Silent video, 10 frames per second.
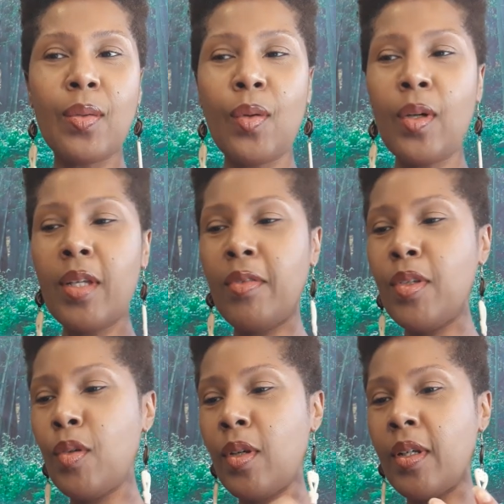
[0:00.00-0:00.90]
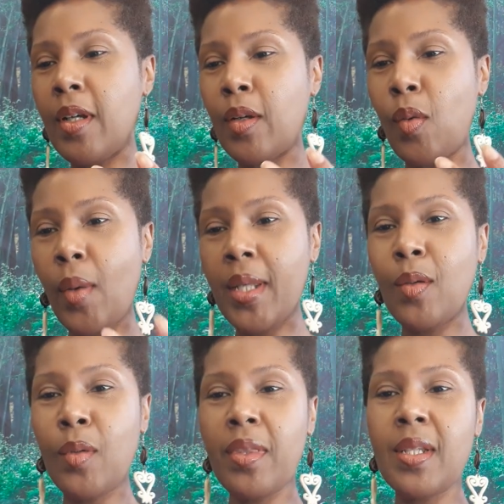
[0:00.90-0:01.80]
or even you're acquainted
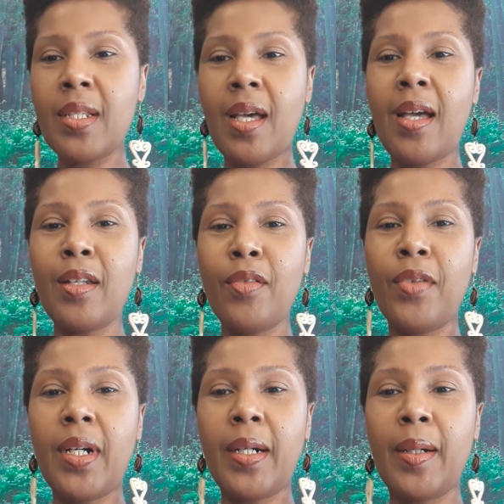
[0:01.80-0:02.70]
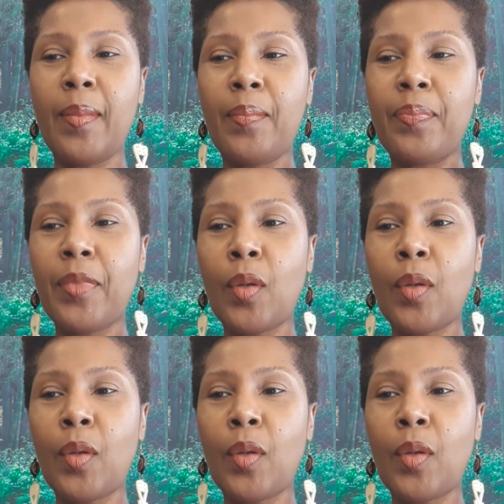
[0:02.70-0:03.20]
with this kind of um,